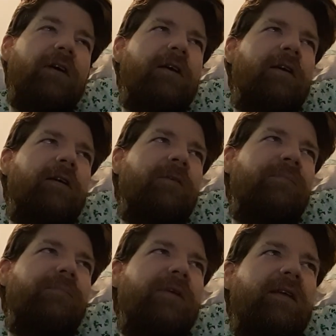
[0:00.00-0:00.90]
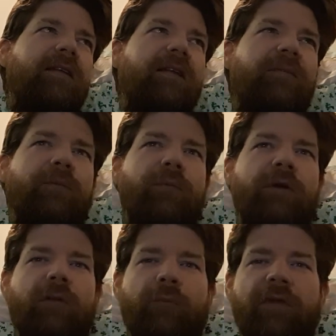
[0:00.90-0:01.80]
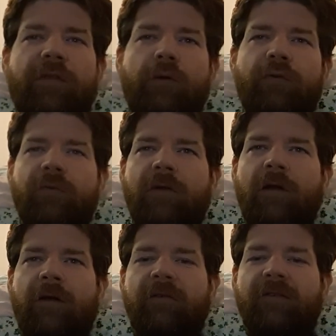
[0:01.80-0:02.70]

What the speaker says: With those flaws,